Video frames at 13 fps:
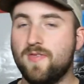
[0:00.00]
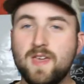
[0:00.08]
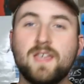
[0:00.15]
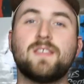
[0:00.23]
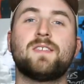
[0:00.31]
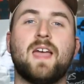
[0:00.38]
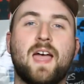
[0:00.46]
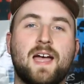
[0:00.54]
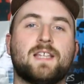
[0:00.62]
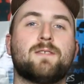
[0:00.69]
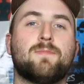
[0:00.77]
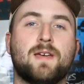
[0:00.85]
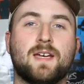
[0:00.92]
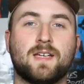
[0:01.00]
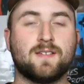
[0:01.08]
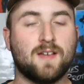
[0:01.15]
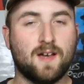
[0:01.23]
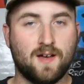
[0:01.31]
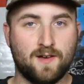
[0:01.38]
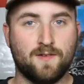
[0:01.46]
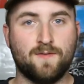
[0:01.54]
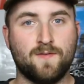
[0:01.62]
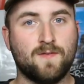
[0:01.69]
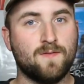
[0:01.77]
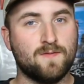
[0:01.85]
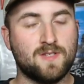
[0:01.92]
this aspect of
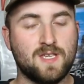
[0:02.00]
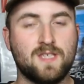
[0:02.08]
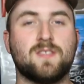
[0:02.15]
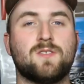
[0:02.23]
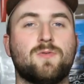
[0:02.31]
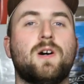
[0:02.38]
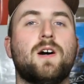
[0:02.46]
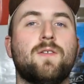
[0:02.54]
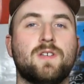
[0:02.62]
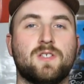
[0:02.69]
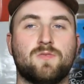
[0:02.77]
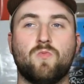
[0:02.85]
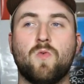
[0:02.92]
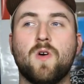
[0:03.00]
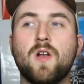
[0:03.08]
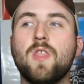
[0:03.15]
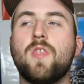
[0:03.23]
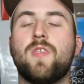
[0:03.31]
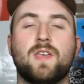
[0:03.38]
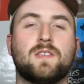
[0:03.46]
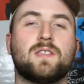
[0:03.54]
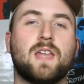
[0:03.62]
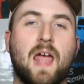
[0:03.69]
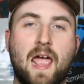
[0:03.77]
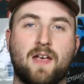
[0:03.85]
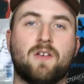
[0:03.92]
Season 12 is one of the things
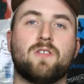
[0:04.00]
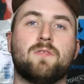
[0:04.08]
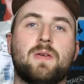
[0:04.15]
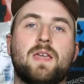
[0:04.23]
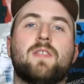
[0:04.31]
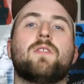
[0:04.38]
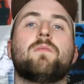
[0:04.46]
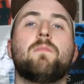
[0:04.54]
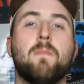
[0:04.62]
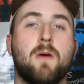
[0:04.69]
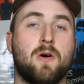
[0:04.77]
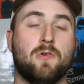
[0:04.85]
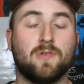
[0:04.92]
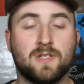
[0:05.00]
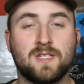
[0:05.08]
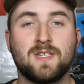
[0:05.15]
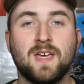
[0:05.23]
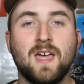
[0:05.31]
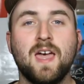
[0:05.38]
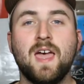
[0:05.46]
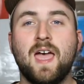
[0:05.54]
that angered me the most,